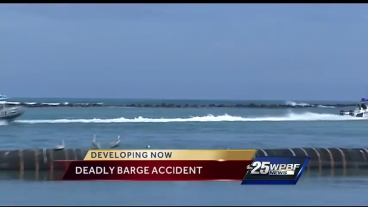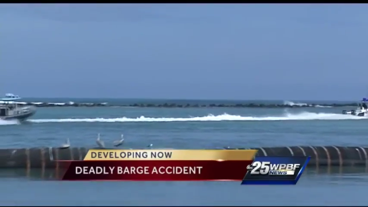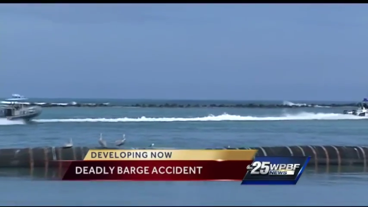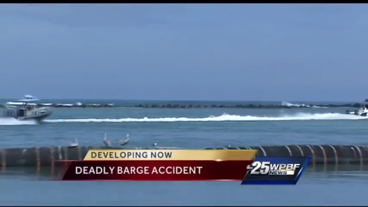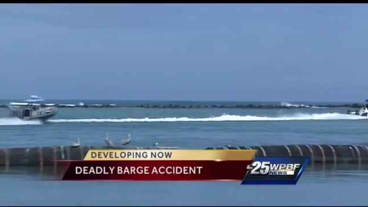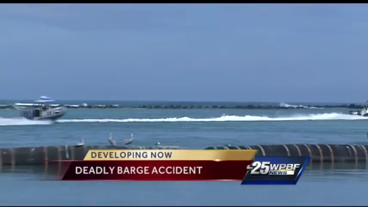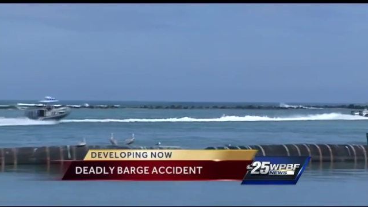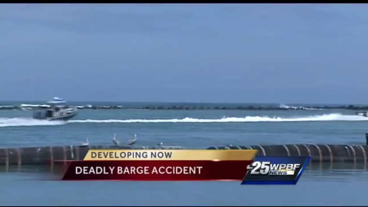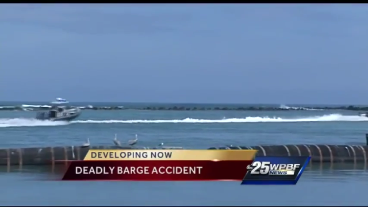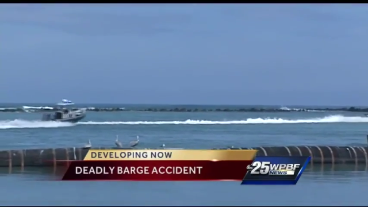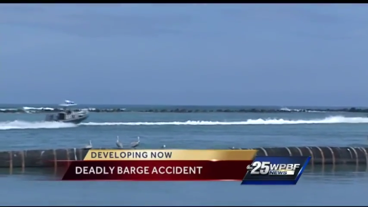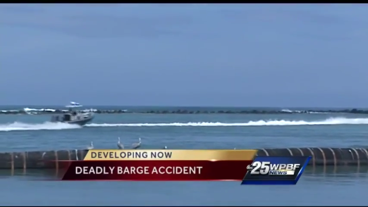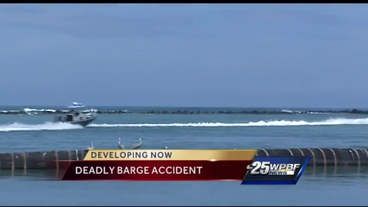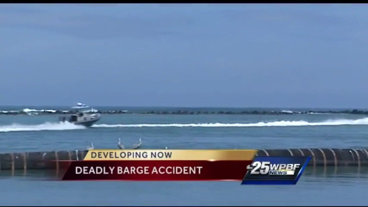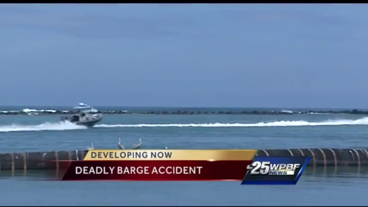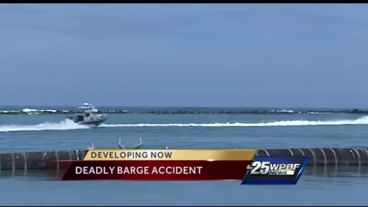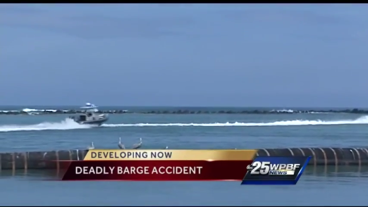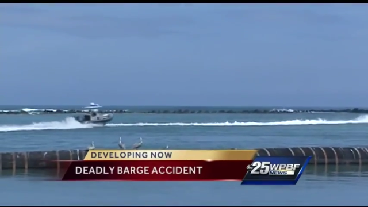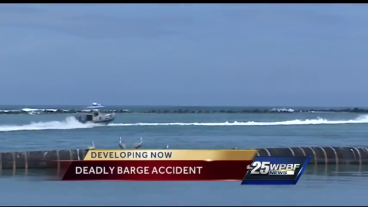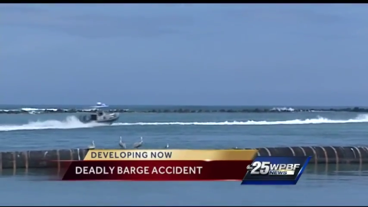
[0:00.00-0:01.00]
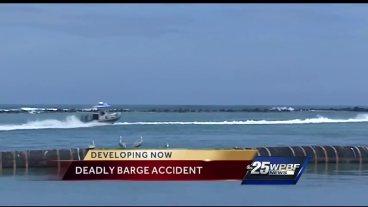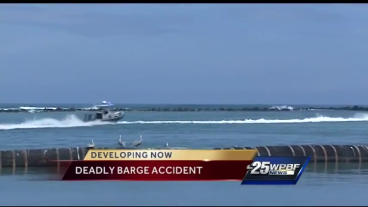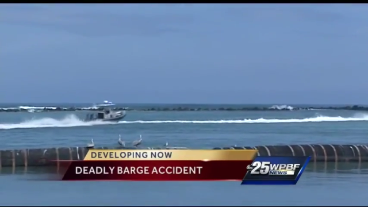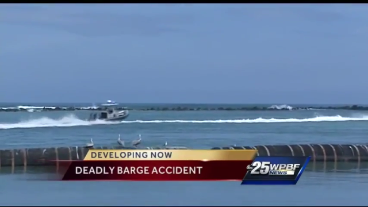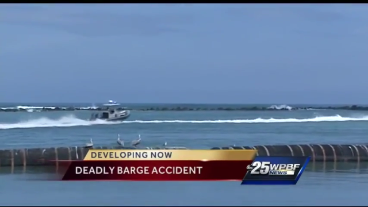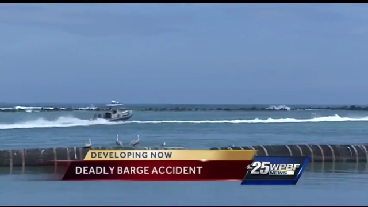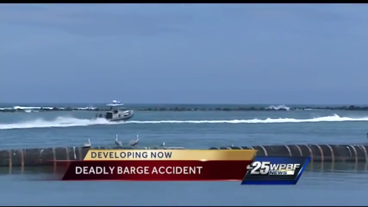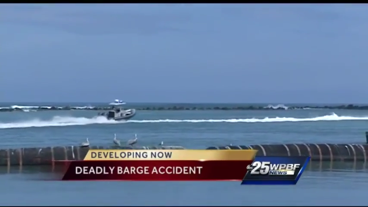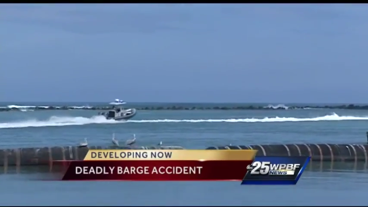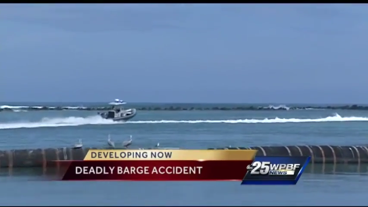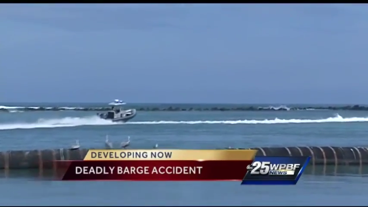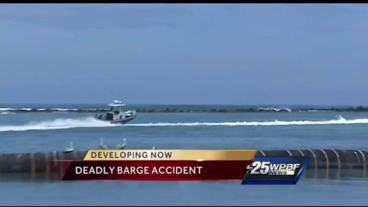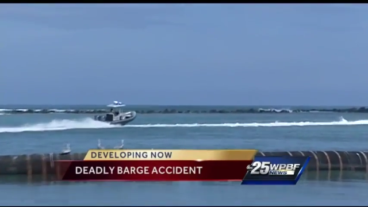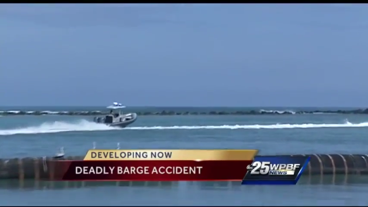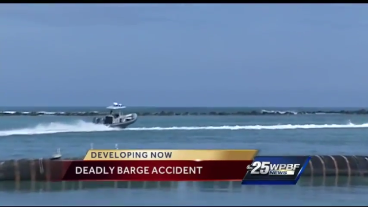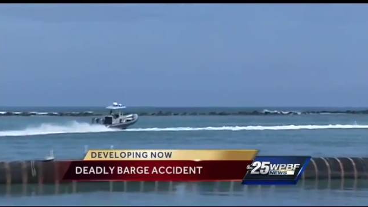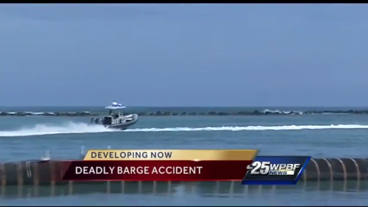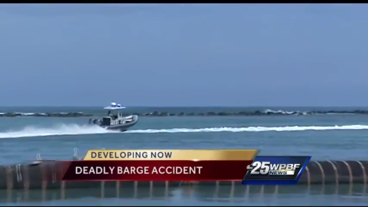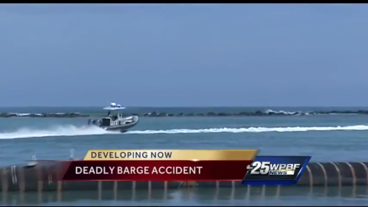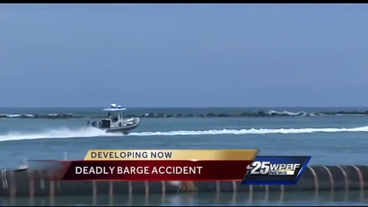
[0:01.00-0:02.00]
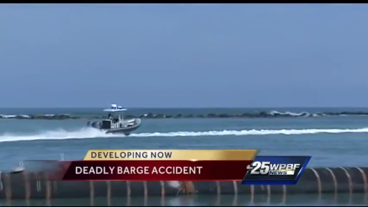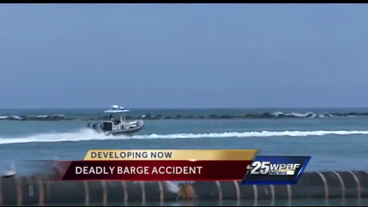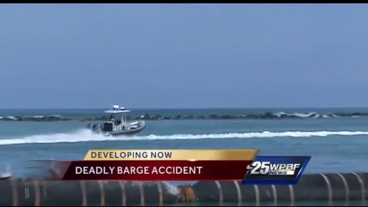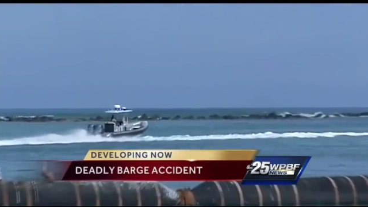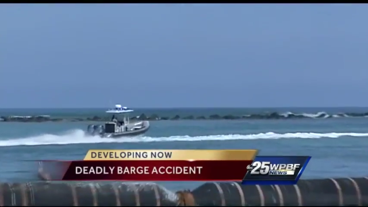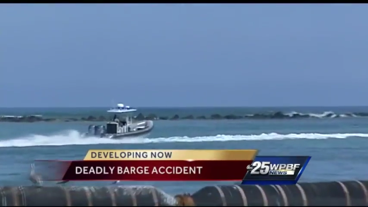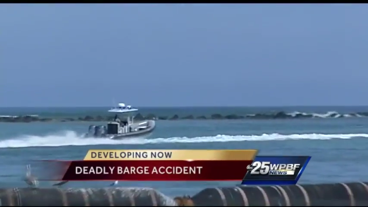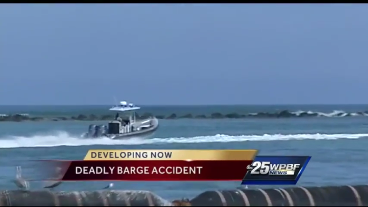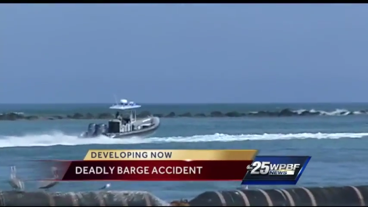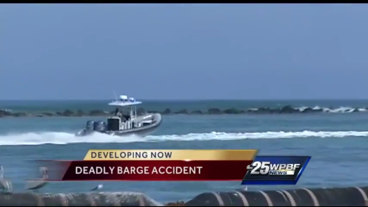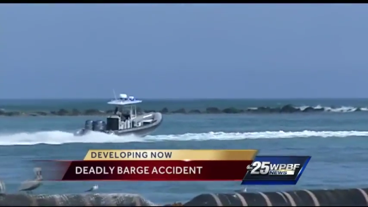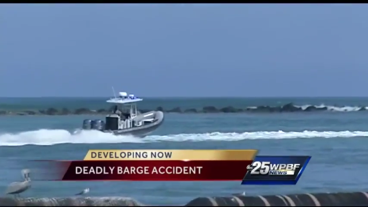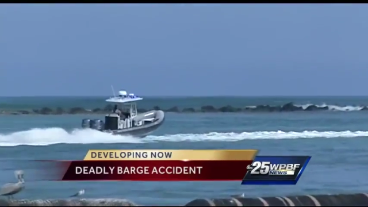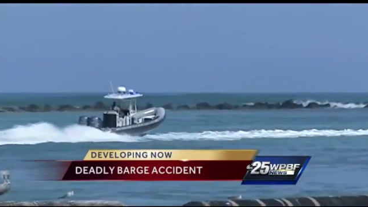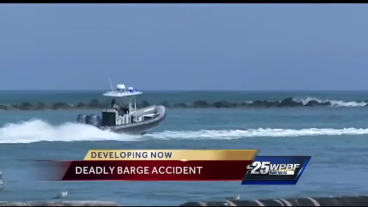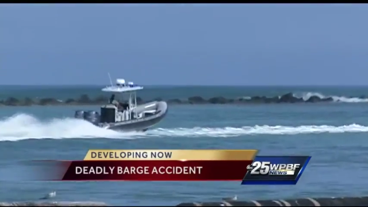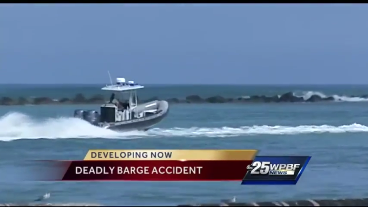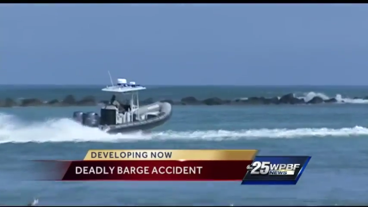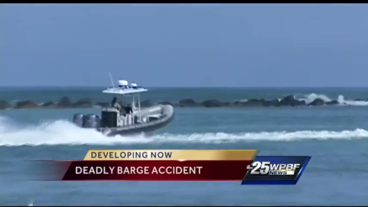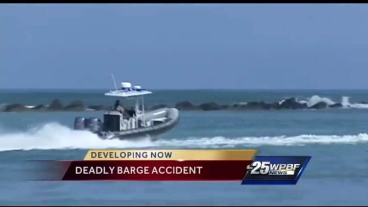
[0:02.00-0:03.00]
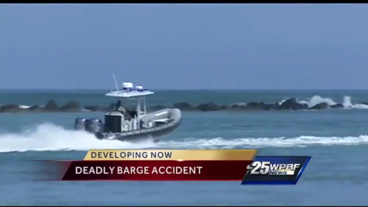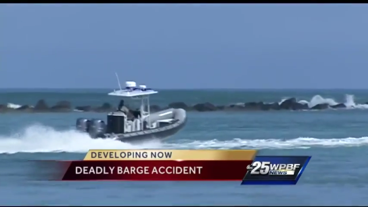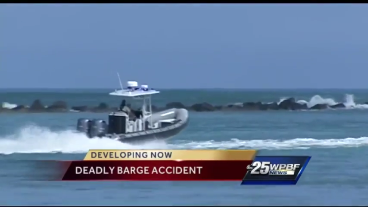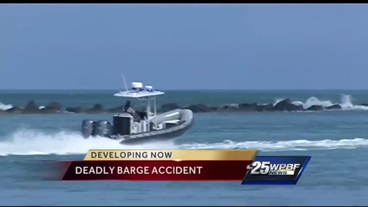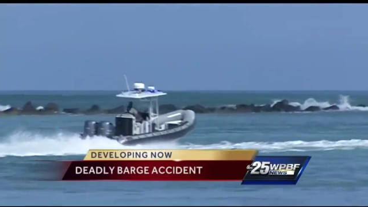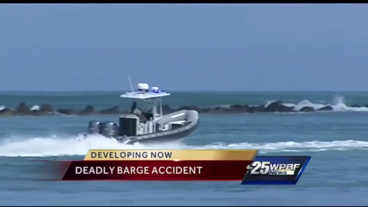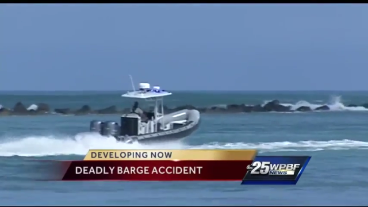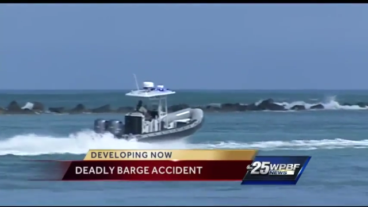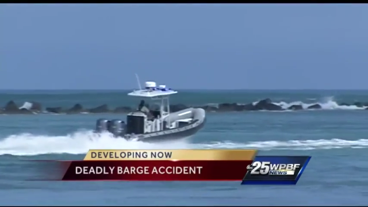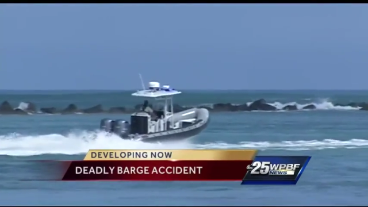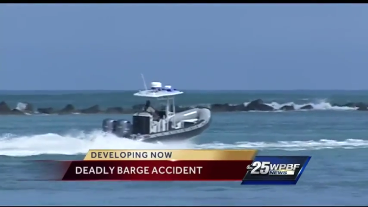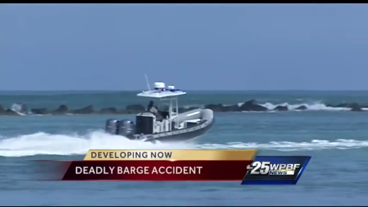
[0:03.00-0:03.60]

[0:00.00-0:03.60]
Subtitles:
Nobody's mouth can be seen.